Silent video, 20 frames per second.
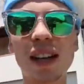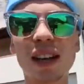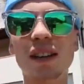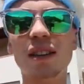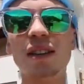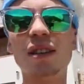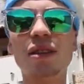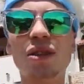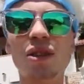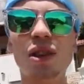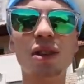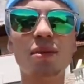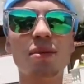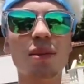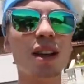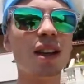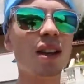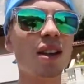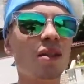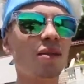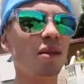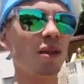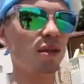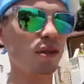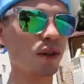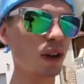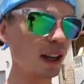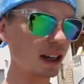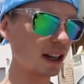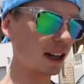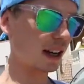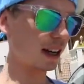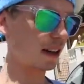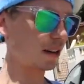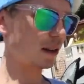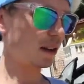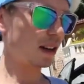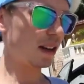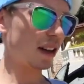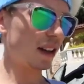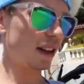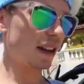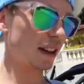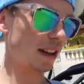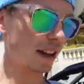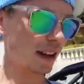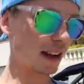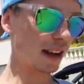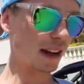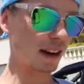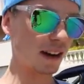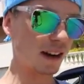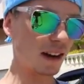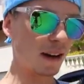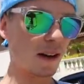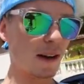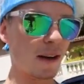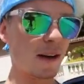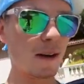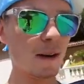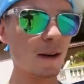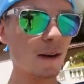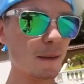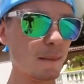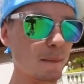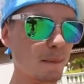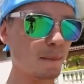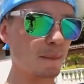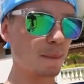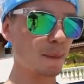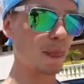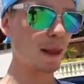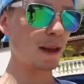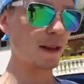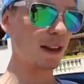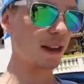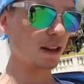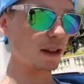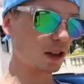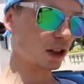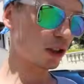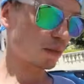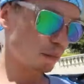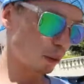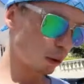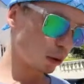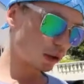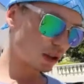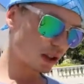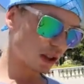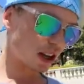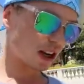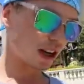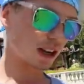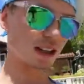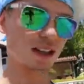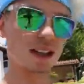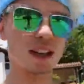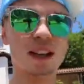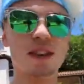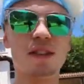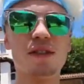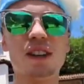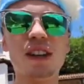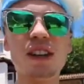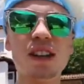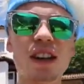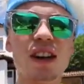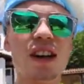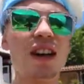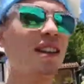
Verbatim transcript: can, trust me. We've tried it out and they can. Um, and then the sports car side of it,